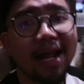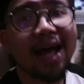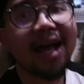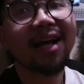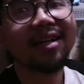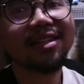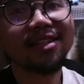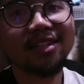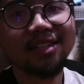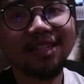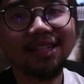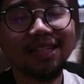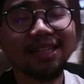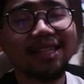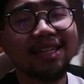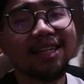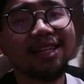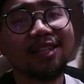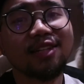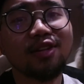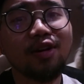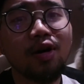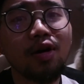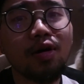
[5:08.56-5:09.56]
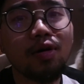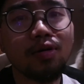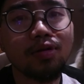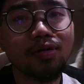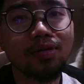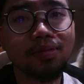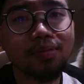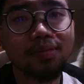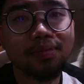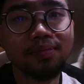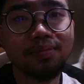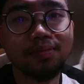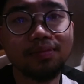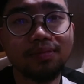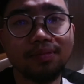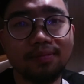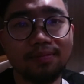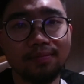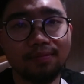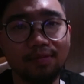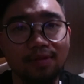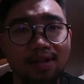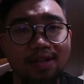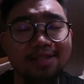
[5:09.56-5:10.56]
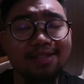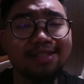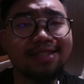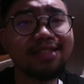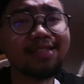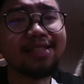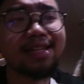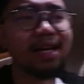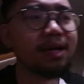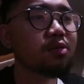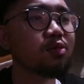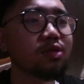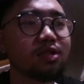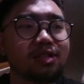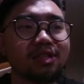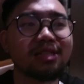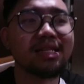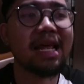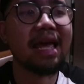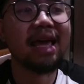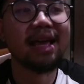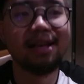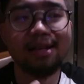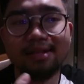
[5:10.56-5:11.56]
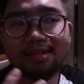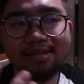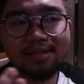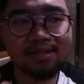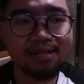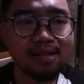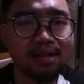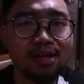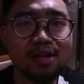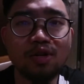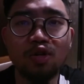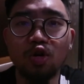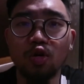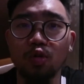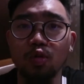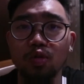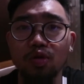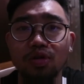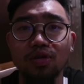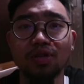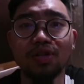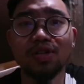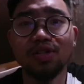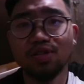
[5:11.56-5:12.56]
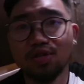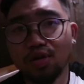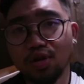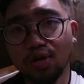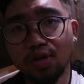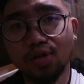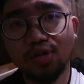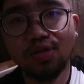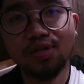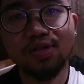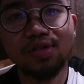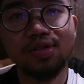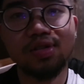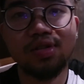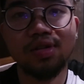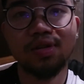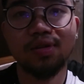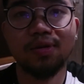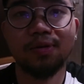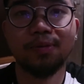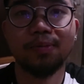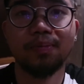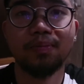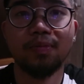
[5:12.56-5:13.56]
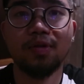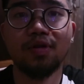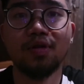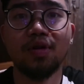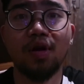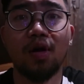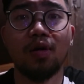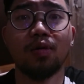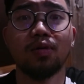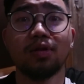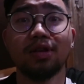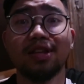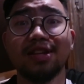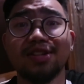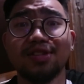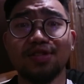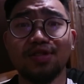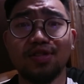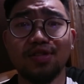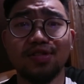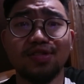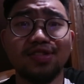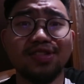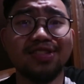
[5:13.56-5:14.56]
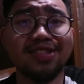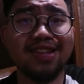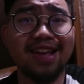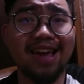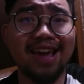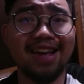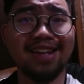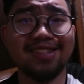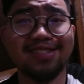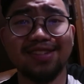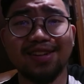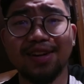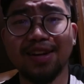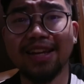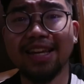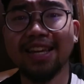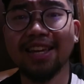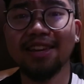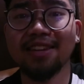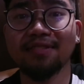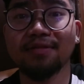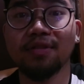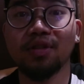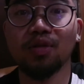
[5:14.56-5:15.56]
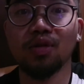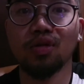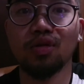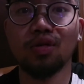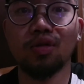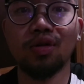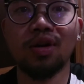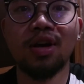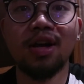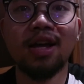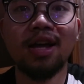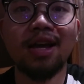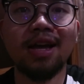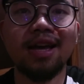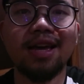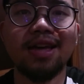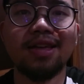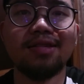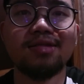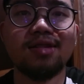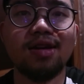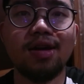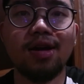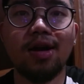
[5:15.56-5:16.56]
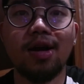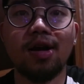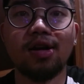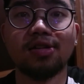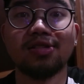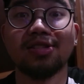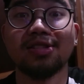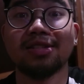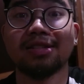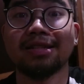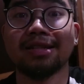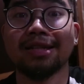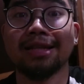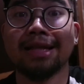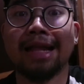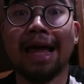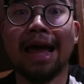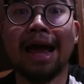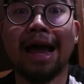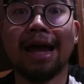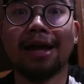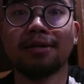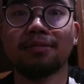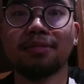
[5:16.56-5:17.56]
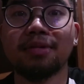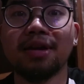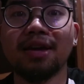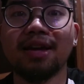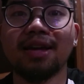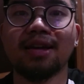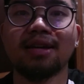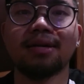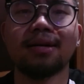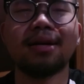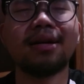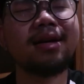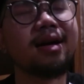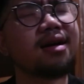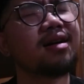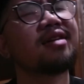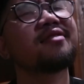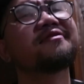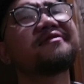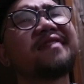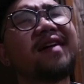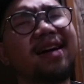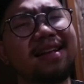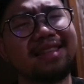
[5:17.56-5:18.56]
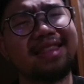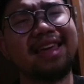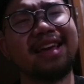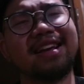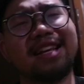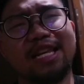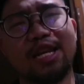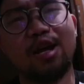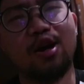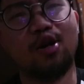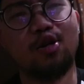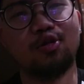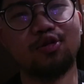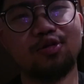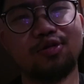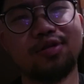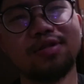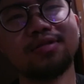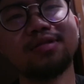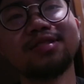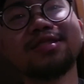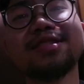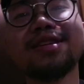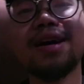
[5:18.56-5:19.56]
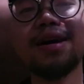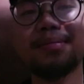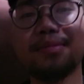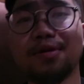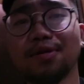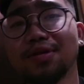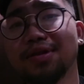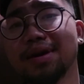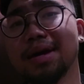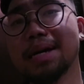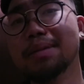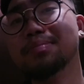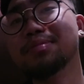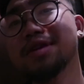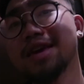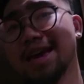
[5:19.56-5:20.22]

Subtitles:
actually they don't. It's the same with snakes, with lizards. You know, lizards, snakes are evil. They are slimy. In fact, they don't. Some of them,